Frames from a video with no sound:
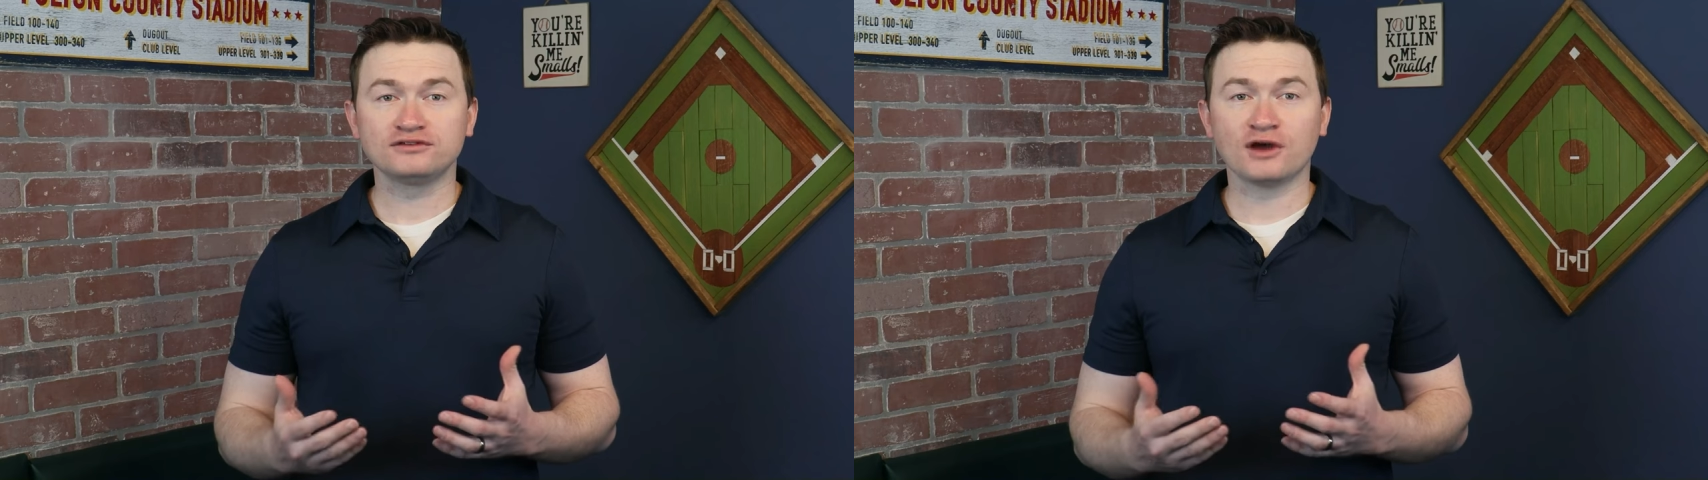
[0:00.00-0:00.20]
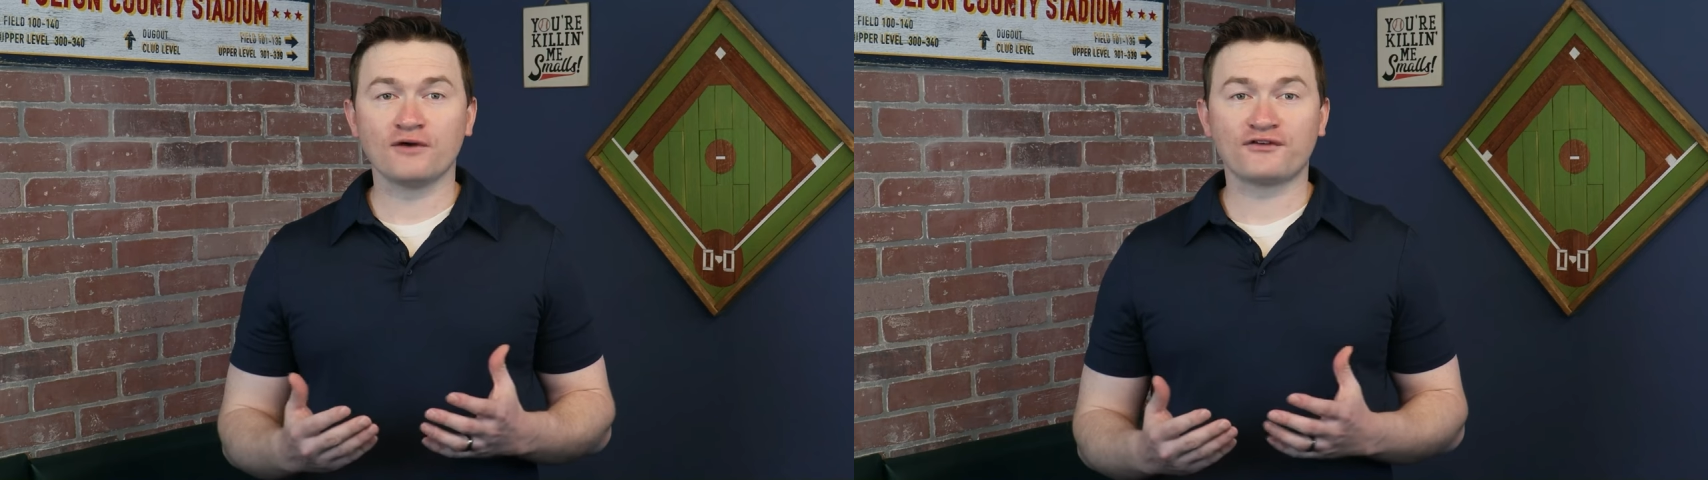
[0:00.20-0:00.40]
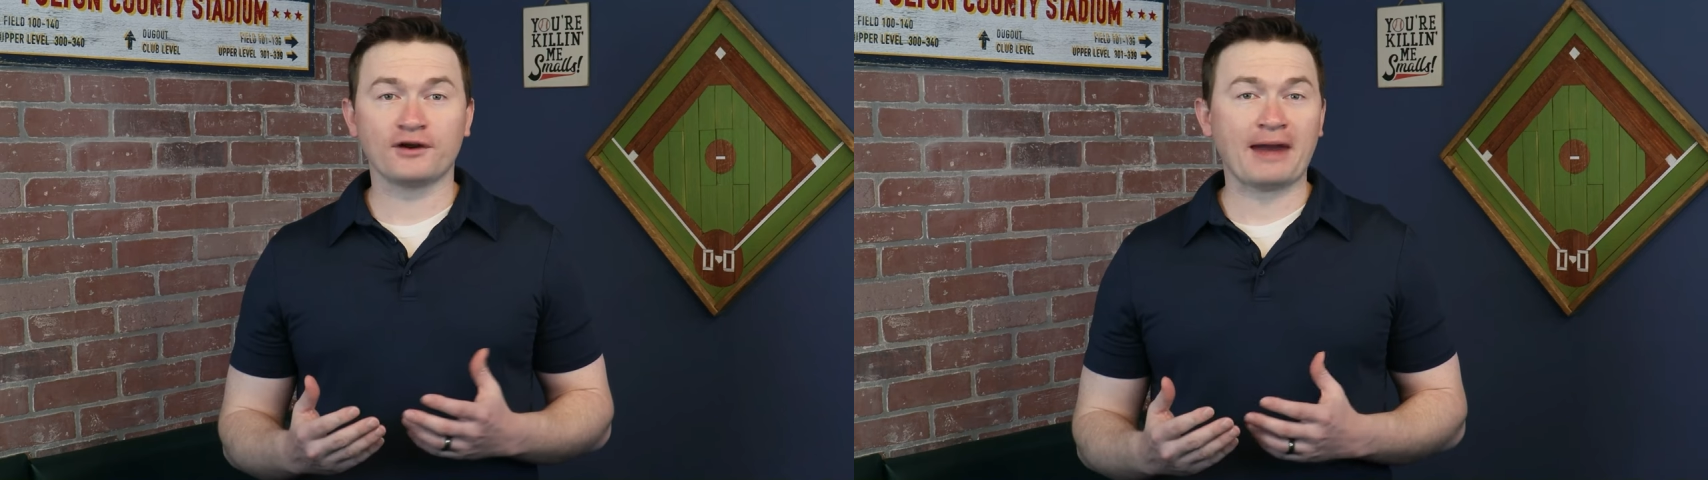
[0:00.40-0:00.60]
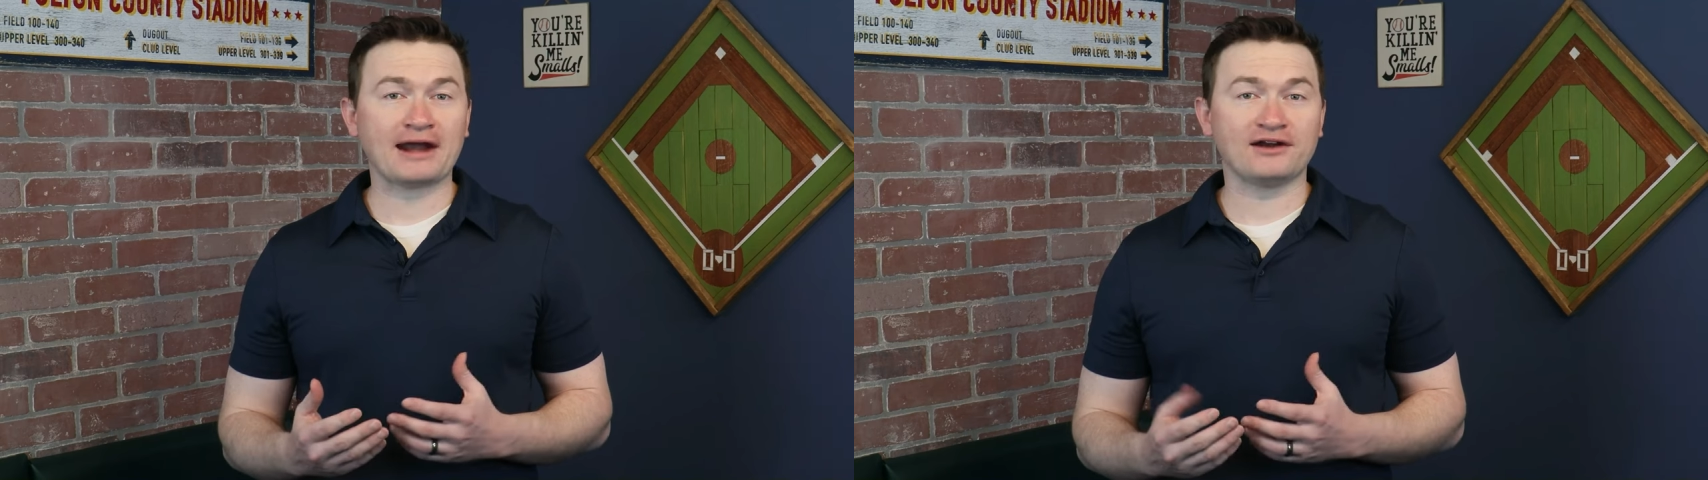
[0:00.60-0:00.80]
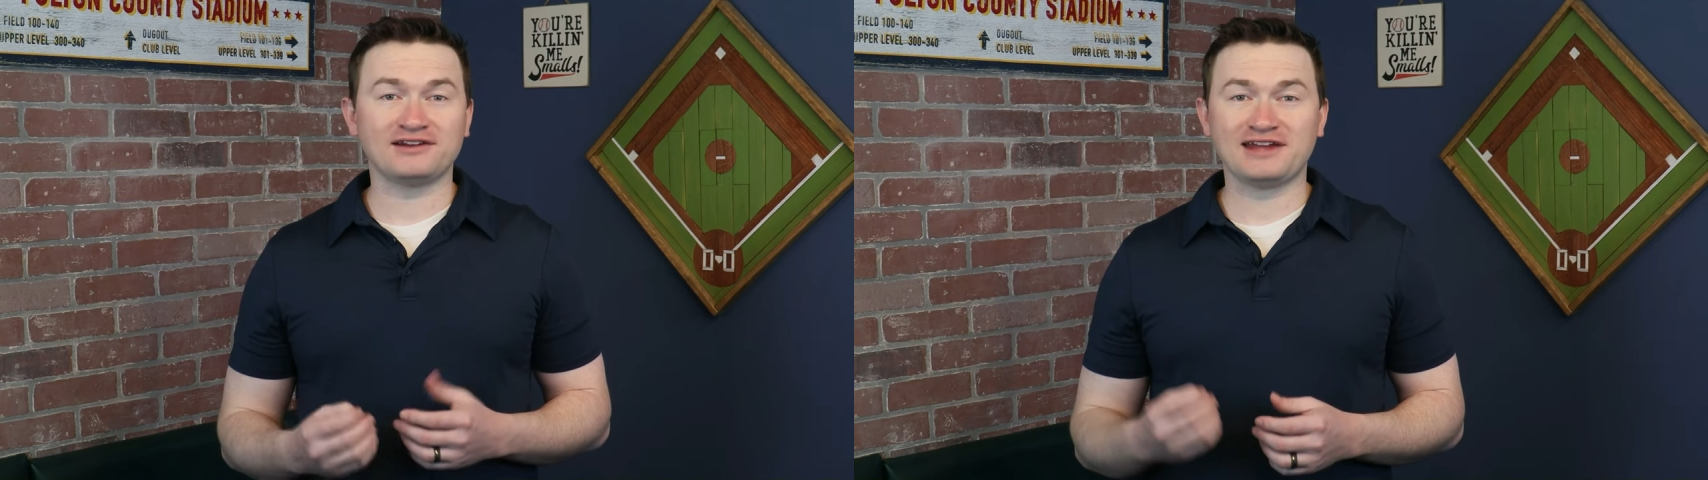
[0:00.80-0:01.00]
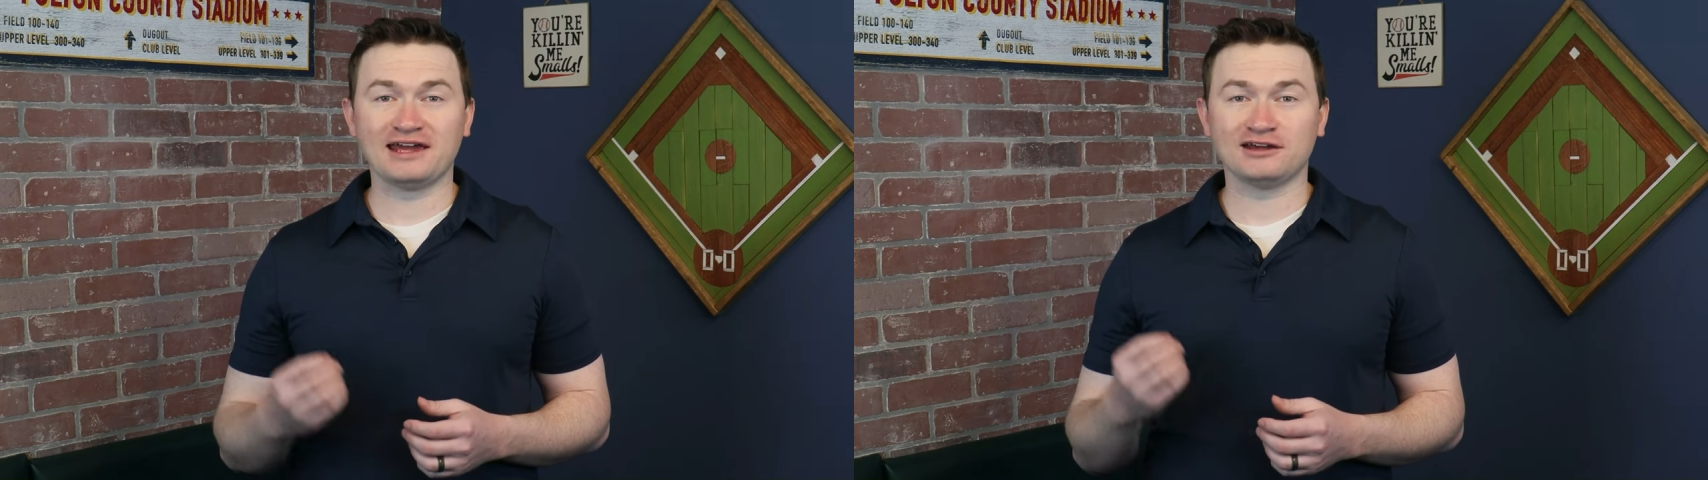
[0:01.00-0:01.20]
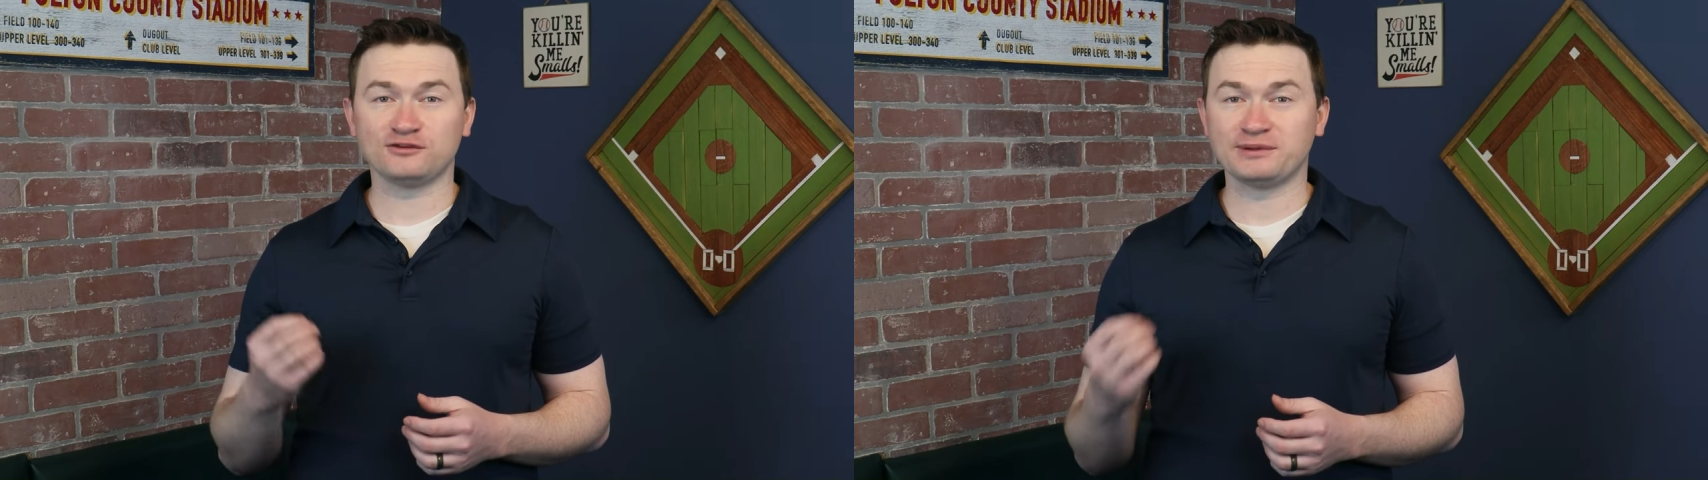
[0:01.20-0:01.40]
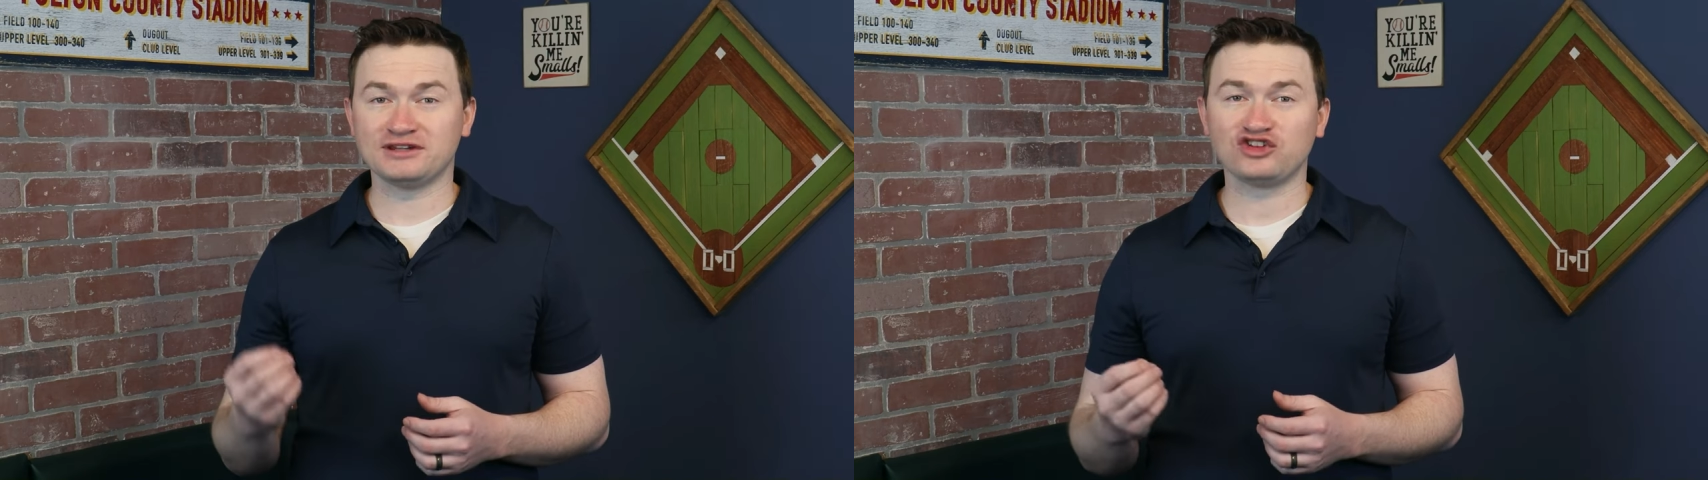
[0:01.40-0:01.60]
So for a batter to take his
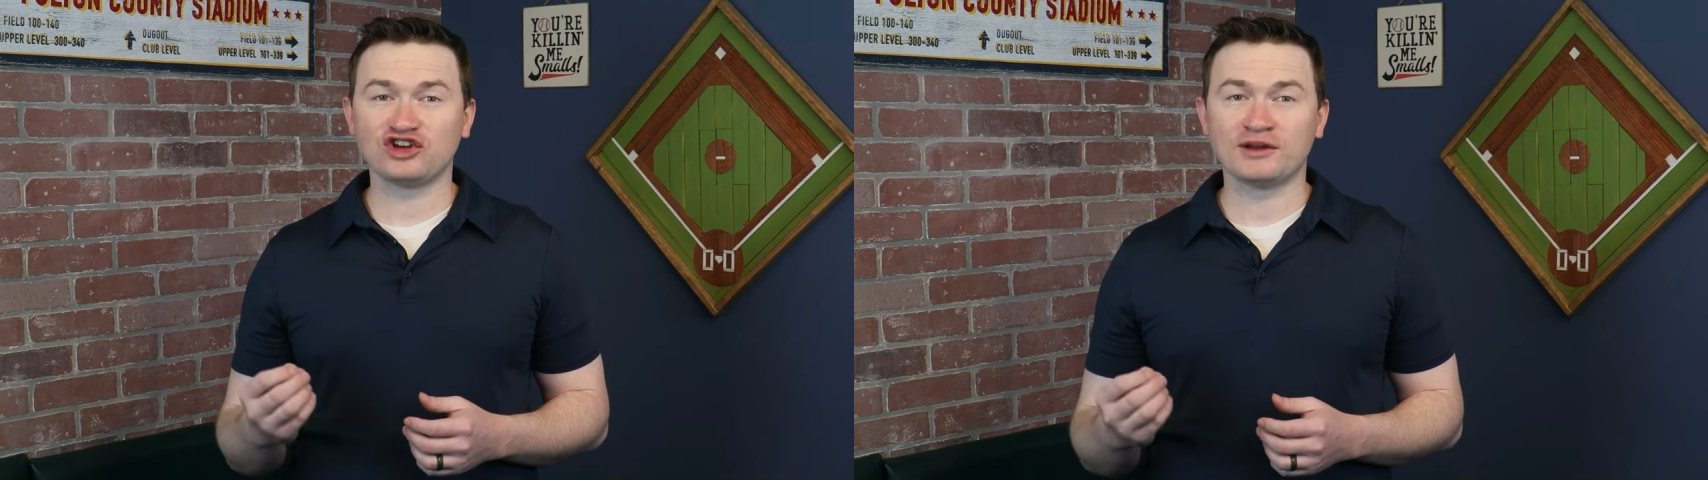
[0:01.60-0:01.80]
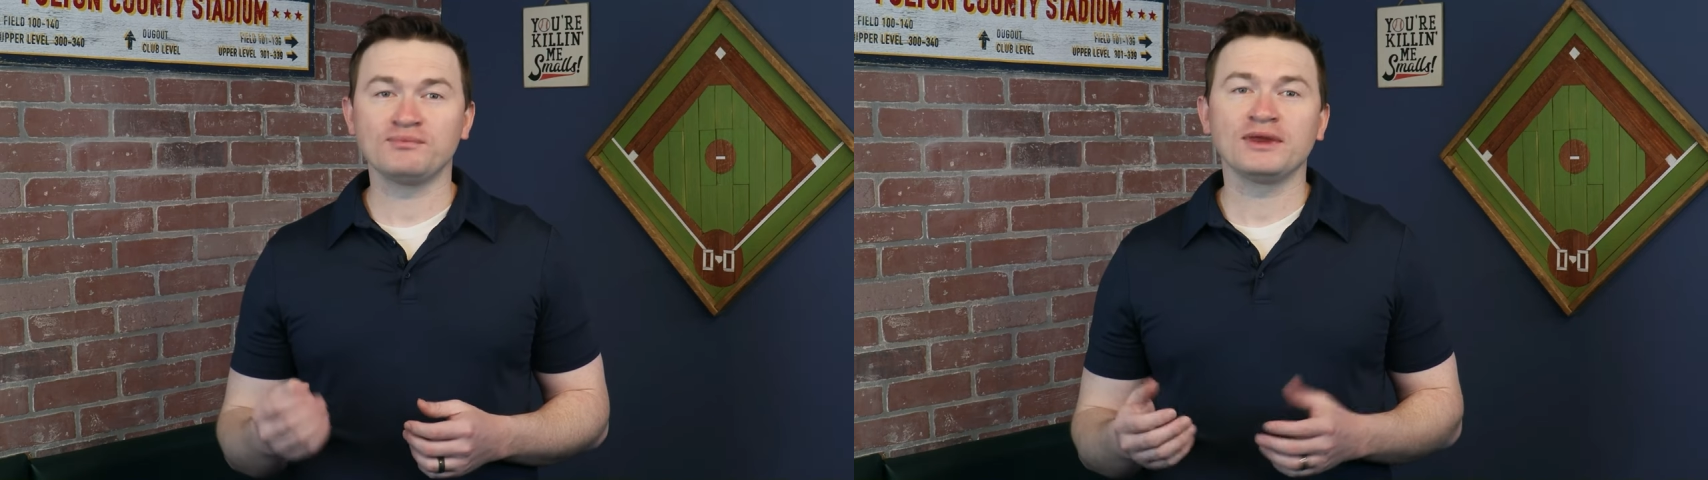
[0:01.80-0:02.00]
position,